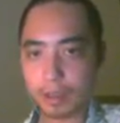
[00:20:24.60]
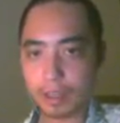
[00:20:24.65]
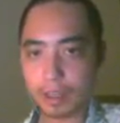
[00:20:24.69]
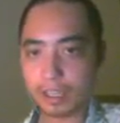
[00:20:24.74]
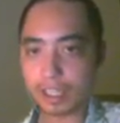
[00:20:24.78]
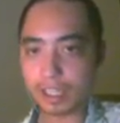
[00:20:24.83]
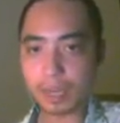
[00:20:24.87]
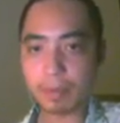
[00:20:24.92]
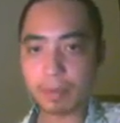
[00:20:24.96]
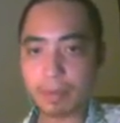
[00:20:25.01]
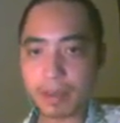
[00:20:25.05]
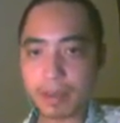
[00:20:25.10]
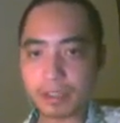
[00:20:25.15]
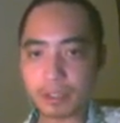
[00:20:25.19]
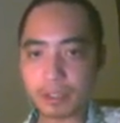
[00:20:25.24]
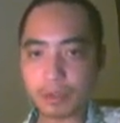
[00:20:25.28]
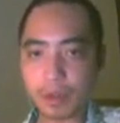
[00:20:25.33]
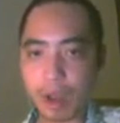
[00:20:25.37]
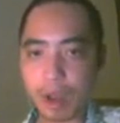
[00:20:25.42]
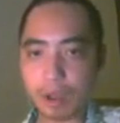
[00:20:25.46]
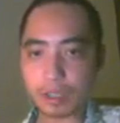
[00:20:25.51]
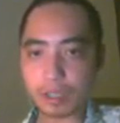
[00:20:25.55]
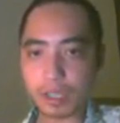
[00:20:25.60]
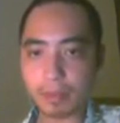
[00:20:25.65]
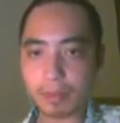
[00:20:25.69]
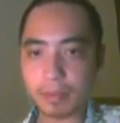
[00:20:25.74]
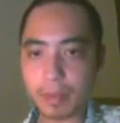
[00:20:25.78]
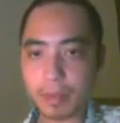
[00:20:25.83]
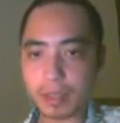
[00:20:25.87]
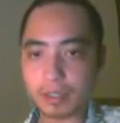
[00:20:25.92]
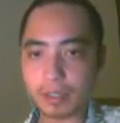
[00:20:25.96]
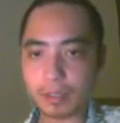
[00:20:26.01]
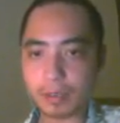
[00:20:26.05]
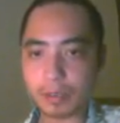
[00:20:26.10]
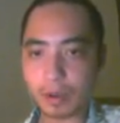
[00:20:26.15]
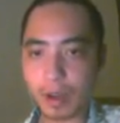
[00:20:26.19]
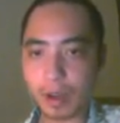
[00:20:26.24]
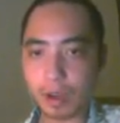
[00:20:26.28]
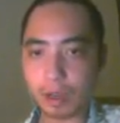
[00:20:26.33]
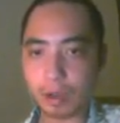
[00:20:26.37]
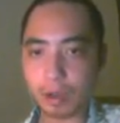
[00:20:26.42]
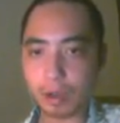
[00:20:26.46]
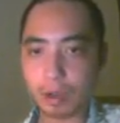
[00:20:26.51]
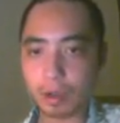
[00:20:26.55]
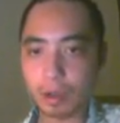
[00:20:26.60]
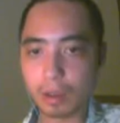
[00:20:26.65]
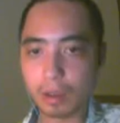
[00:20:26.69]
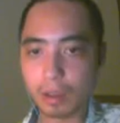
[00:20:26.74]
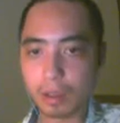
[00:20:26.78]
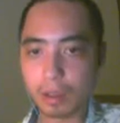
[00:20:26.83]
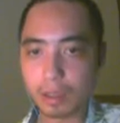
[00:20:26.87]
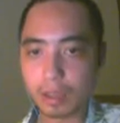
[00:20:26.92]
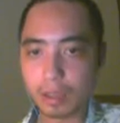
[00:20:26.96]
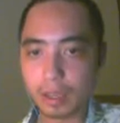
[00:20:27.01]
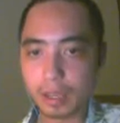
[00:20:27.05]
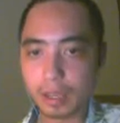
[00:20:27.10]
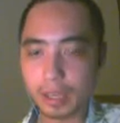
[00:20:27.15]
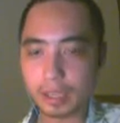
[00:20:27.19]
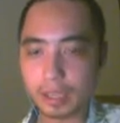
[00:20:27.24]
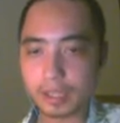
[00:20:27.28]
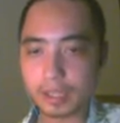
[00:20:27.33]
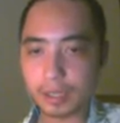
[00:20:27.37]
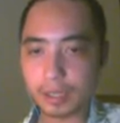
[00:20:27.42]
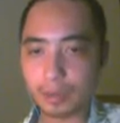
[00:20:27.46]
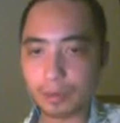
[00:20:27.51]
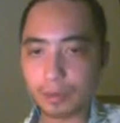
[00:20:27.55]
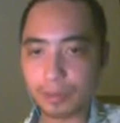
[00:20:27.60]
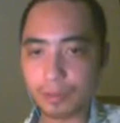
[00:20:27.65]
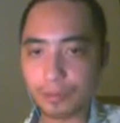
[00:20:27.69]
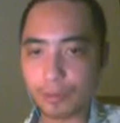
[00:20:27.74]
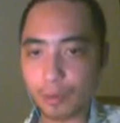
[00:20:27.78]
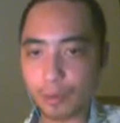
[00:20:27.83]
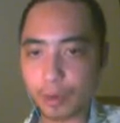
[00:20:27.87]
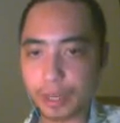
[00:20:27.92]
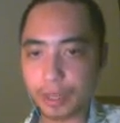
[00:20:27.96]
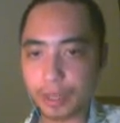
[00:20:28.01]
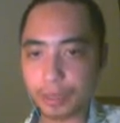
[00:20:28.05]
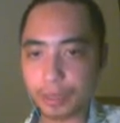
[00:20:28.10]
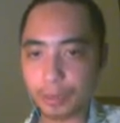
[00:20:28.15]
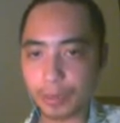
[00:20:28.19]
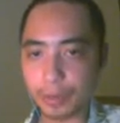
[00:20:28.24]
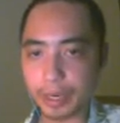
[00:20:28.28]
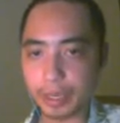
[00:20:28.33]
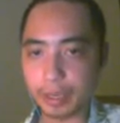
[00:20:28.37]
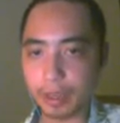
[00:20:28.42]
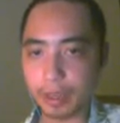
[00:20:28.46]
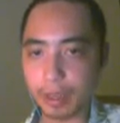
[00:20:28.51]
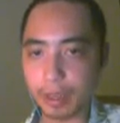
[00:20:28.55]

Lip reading: Sub best is wrong. Sub best is wrong. It's still 43.